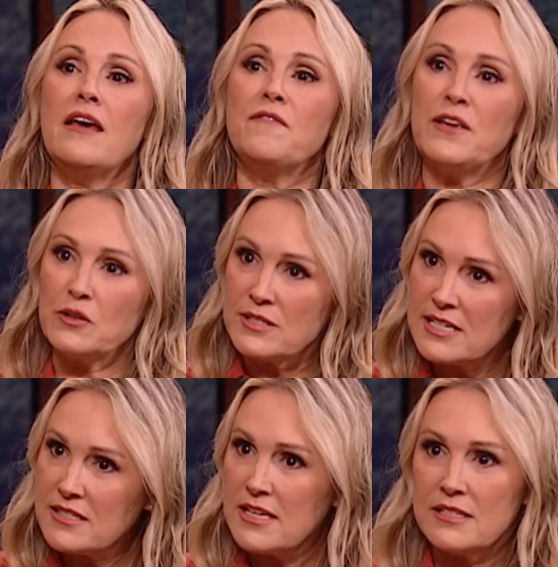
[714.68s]
feels
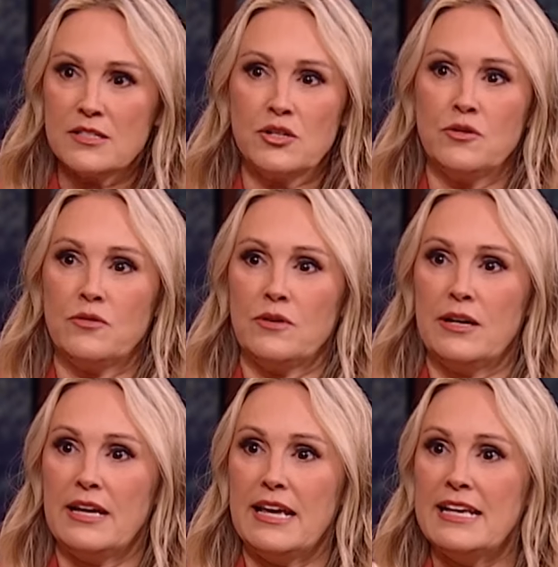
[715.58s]
these things too.
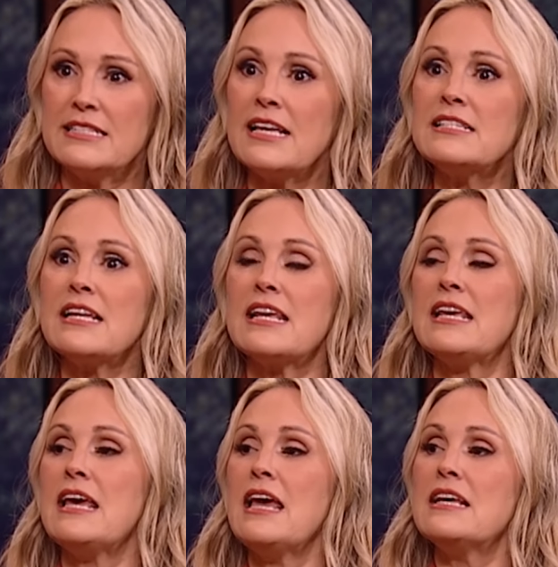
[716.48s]
It says that
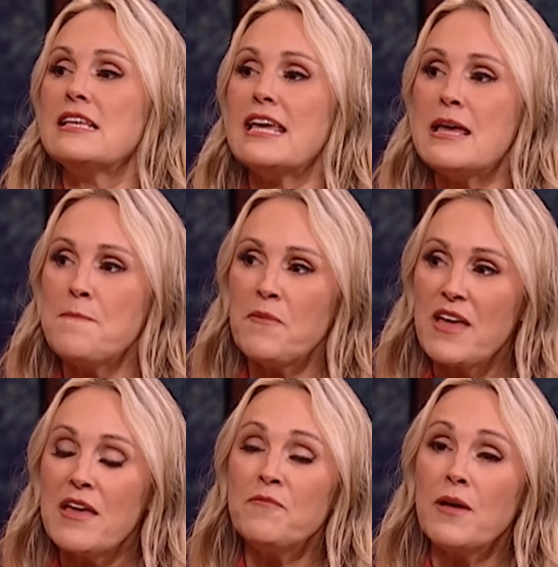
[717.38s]
he
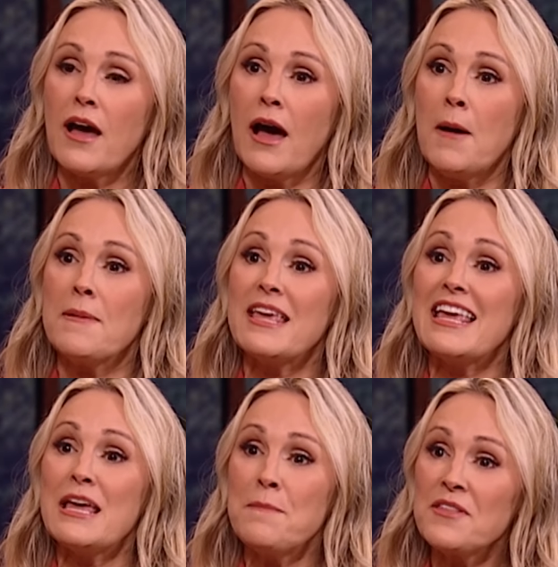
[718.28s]

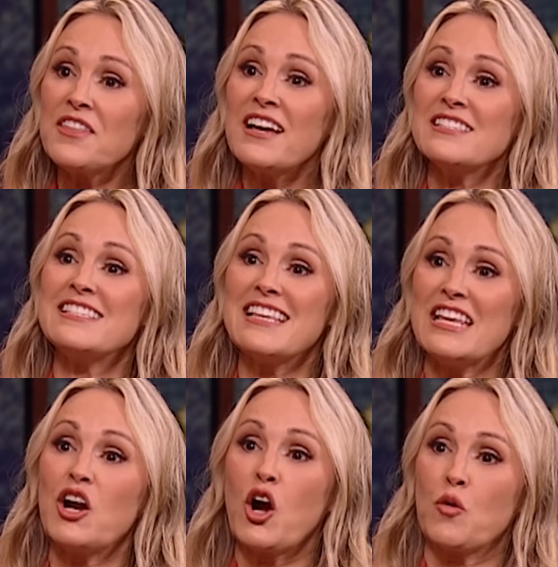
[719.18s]
empathizes
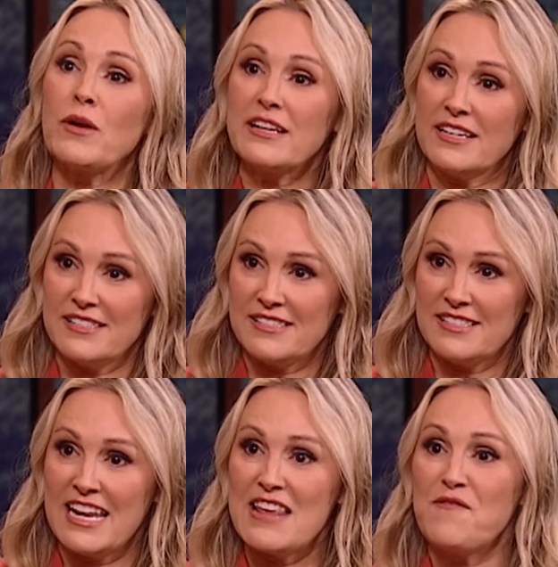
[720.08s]
in our weakness,
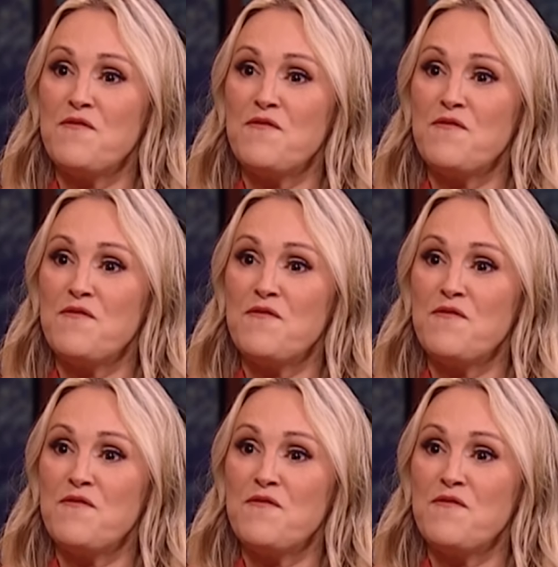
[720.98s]
that he